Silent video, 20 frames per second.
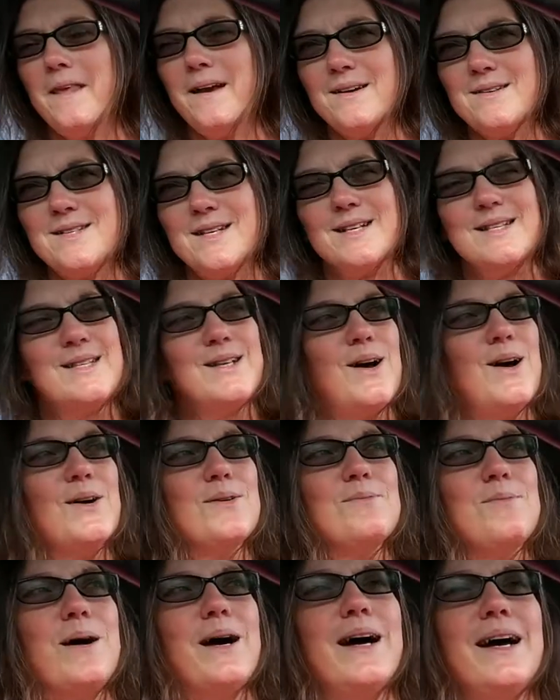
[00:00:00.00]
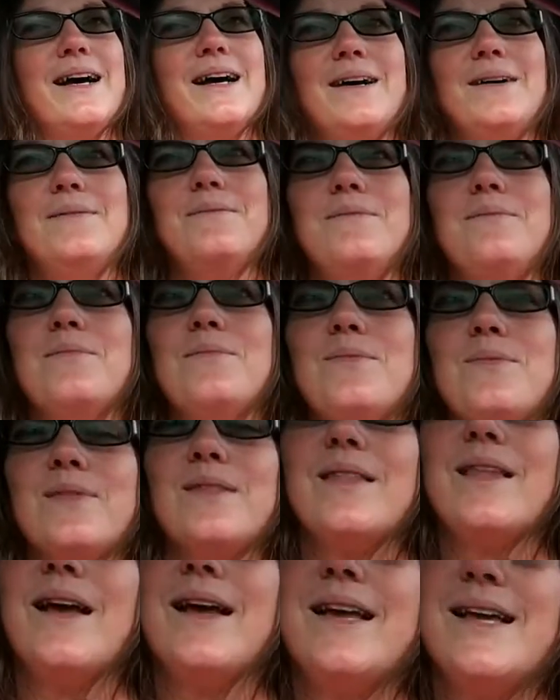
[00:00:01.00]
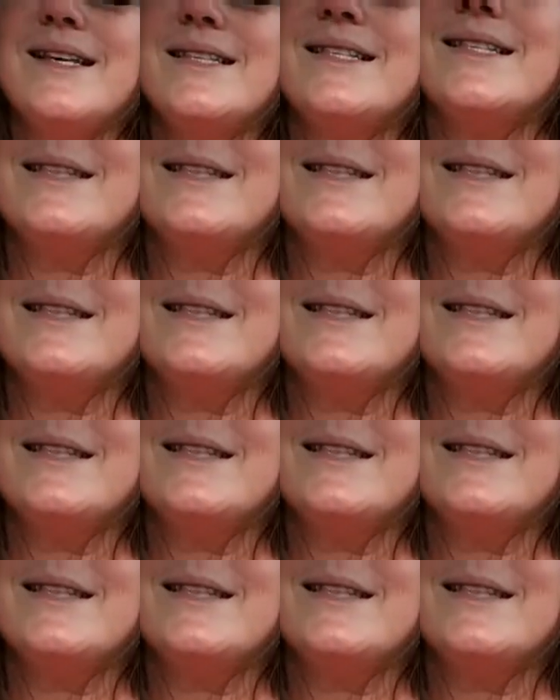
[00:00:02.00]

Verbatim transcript: There's a song by, um, I guess,